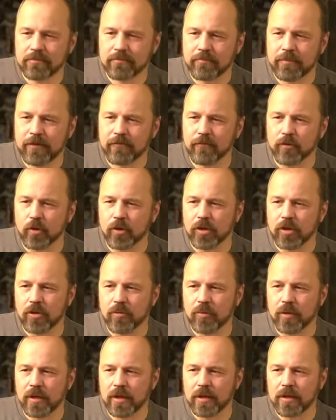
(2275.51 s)
before you
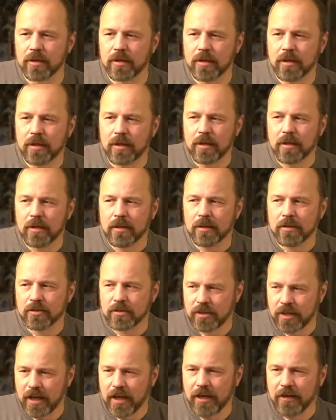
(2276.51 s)
were
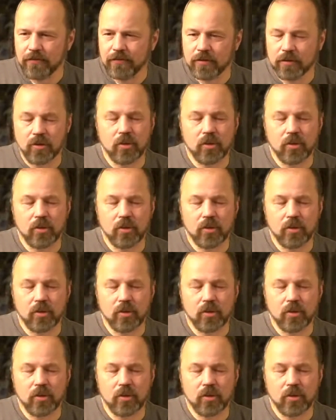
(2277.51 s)
saved,